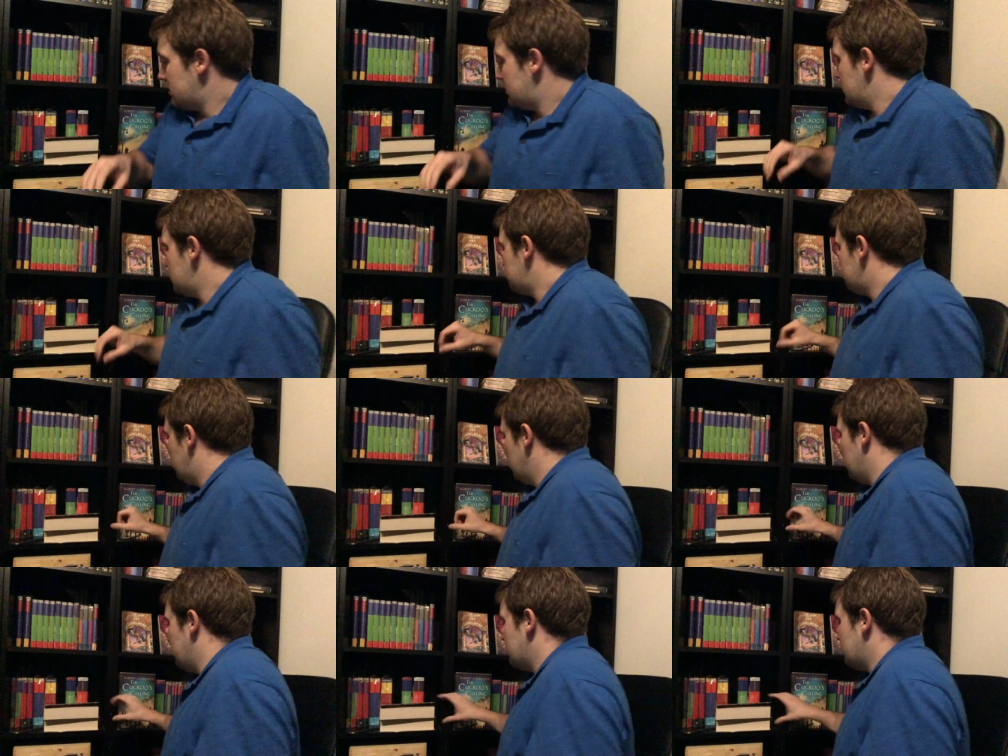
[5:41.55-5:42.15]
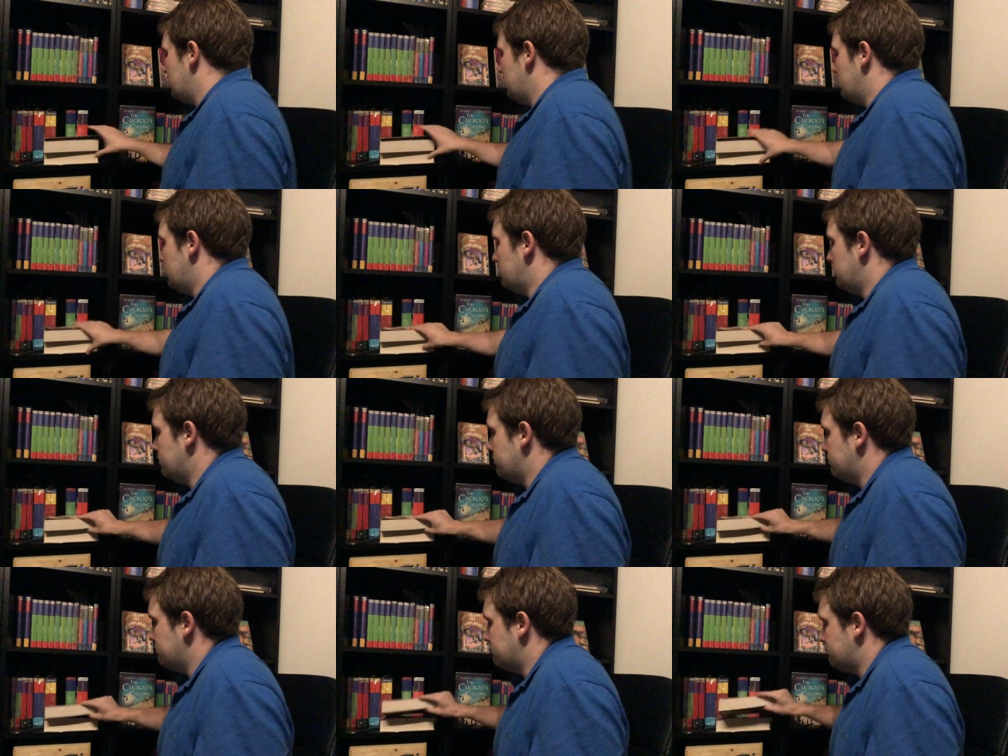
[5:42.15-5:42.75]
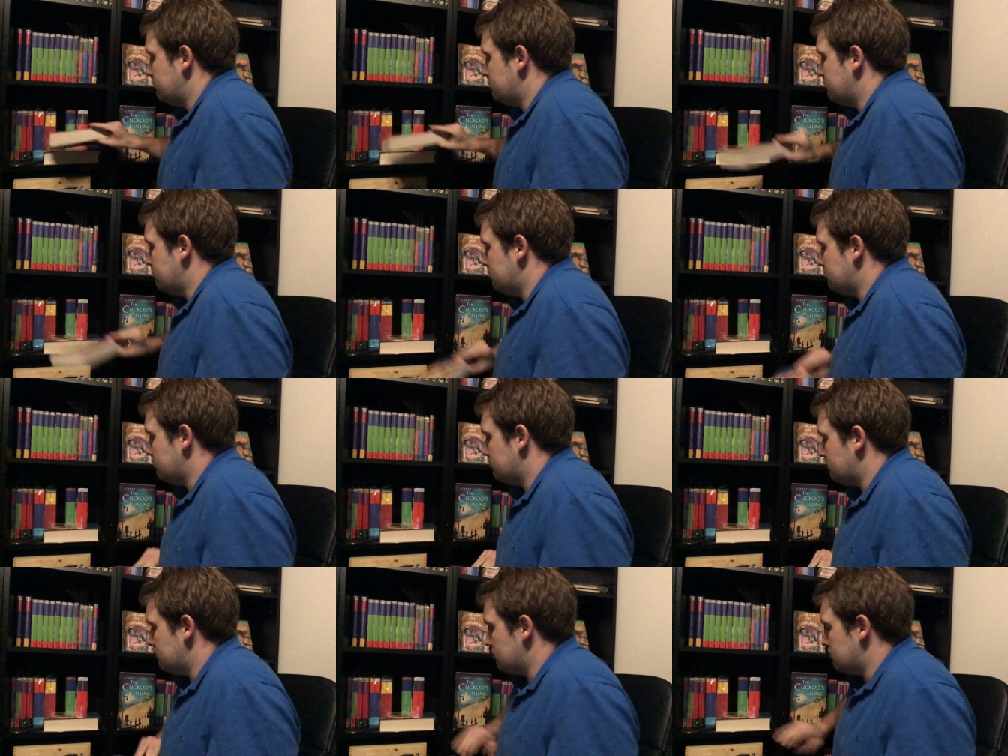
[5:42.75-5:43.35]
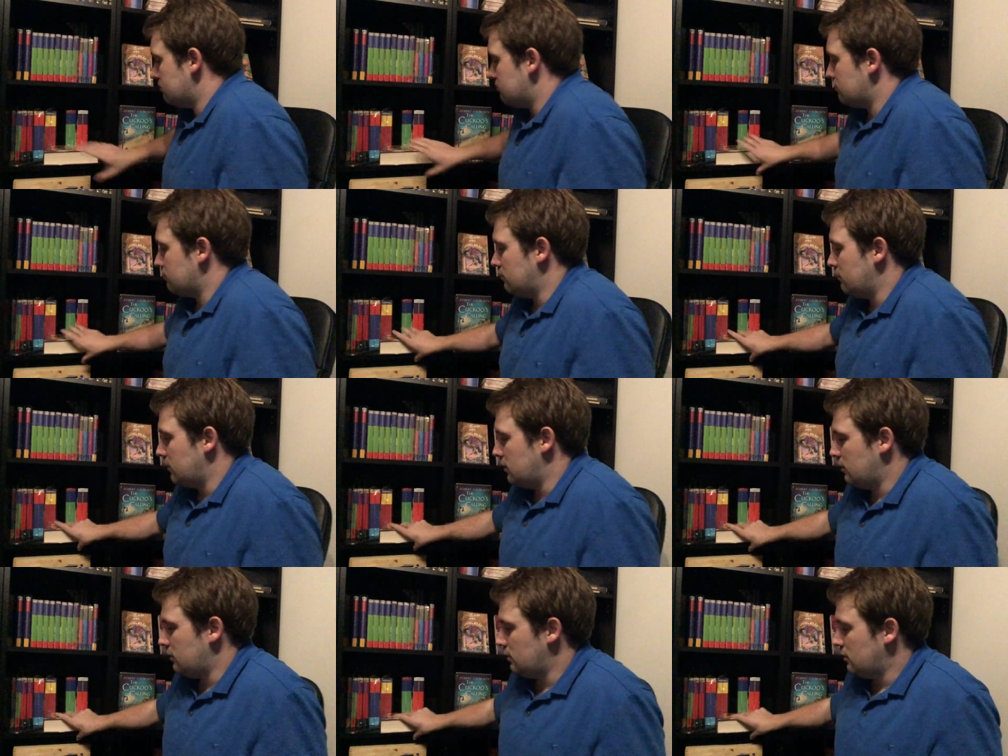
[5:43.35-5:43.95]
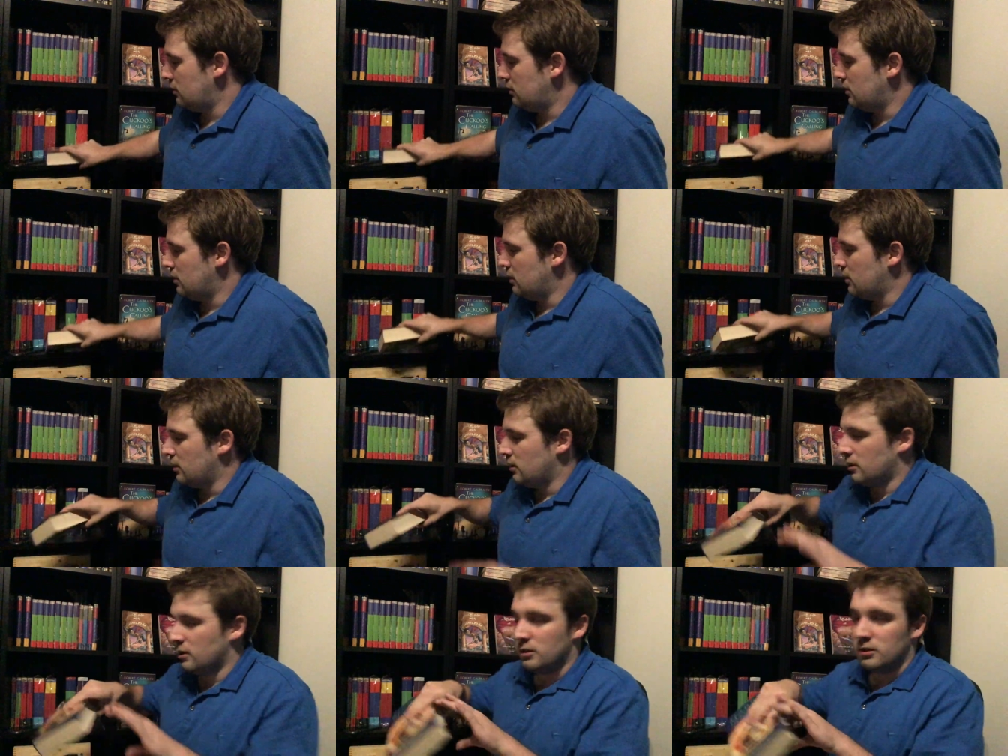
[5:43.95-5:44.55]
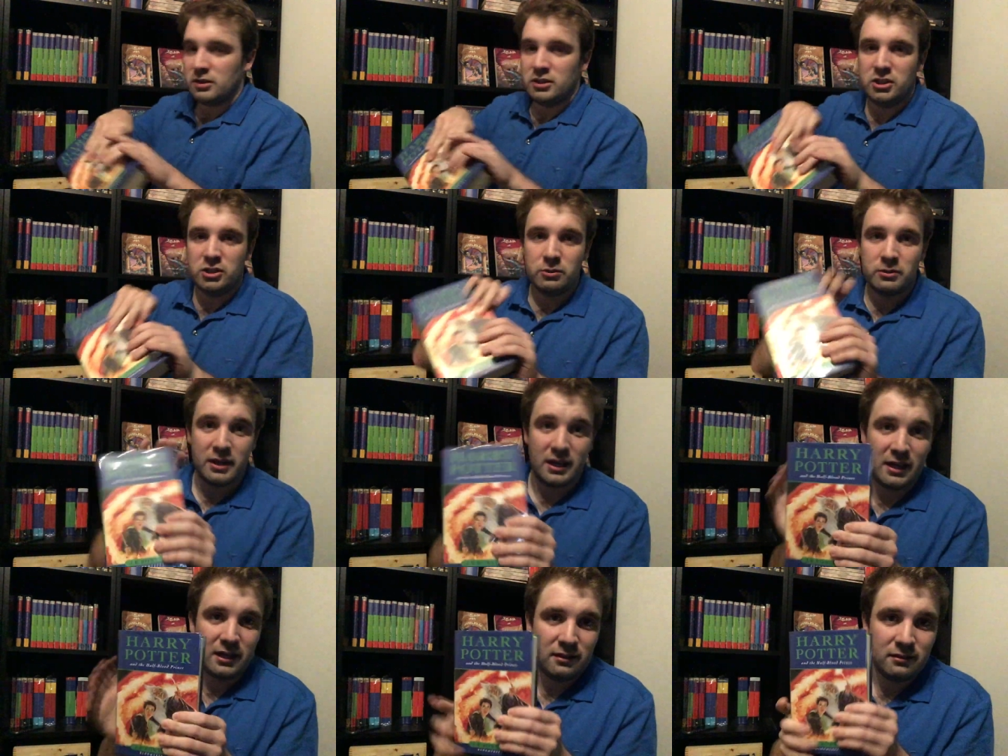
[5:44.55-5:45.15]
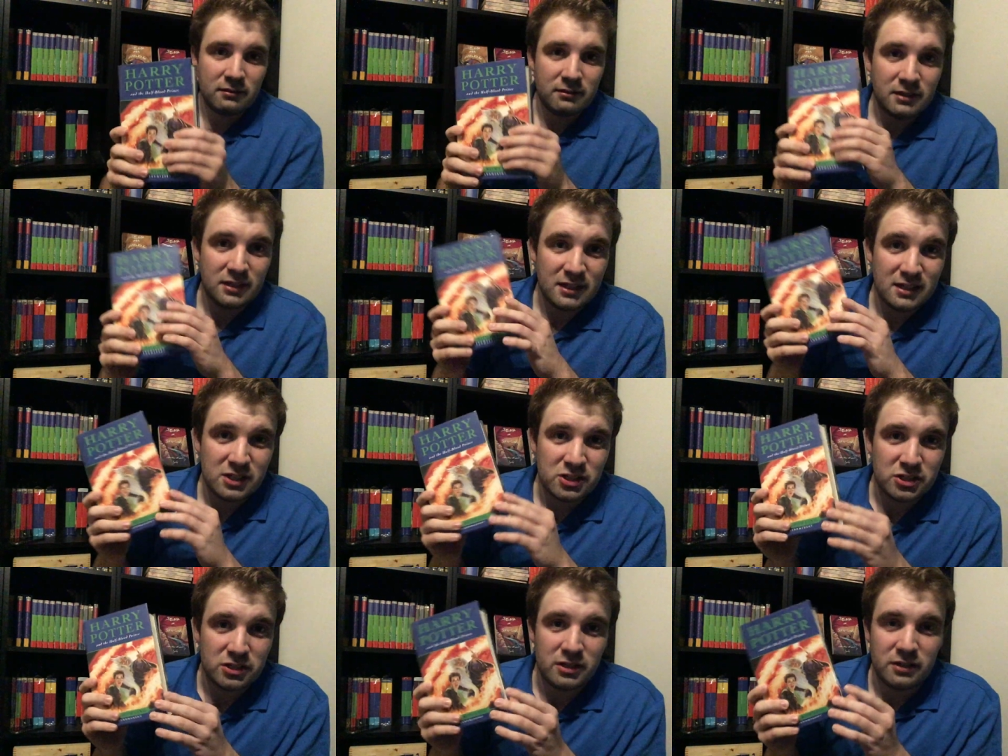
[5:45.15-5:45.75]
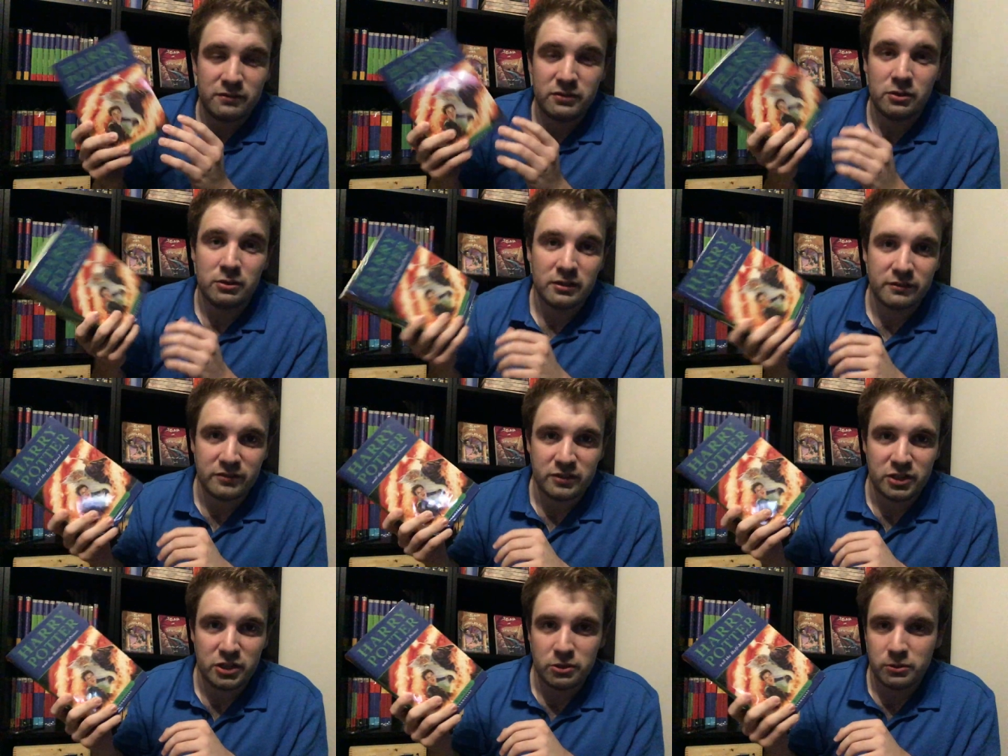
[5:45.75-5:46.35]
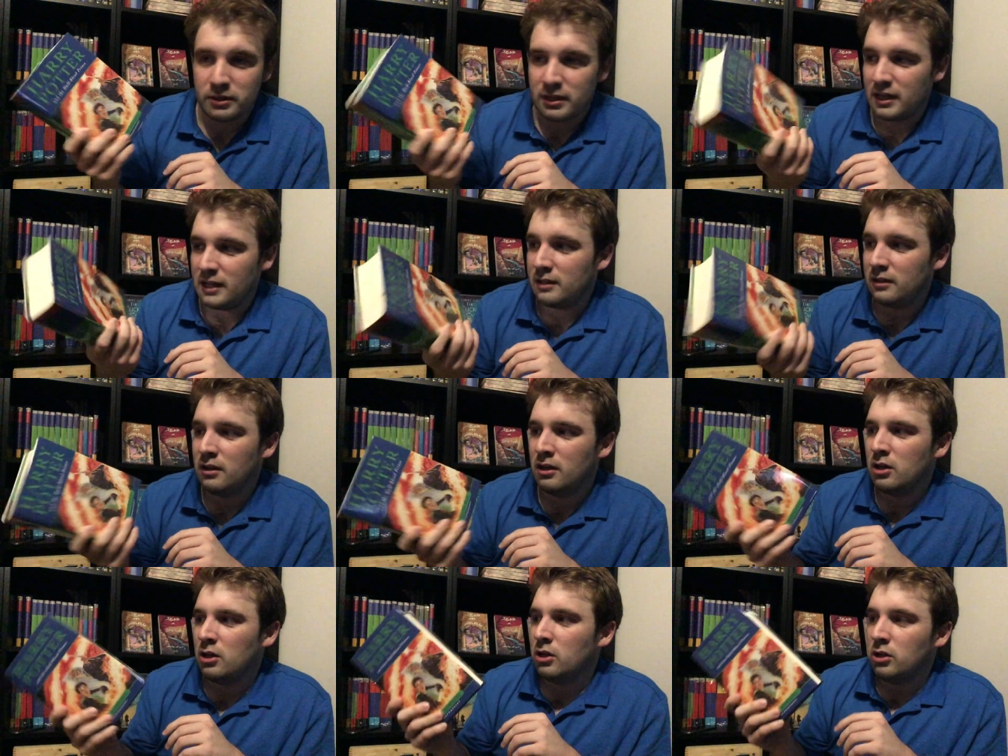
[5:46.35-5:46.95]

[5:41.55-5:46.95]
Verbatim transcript: This book, the UK edition, if you live in the UK,